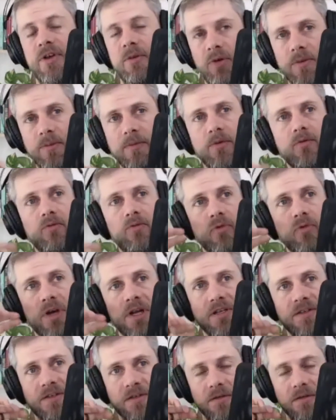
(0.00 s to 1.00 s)
people who really
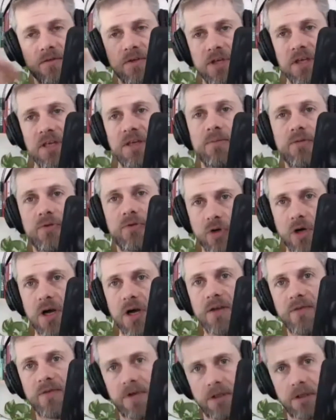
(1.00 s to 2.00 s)
sort of keep
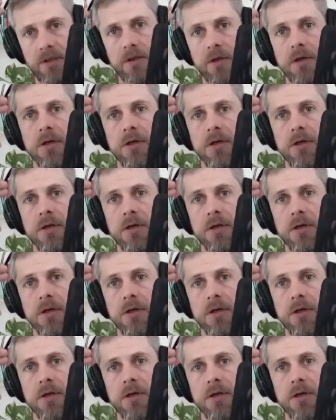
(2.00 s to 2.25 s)
driving,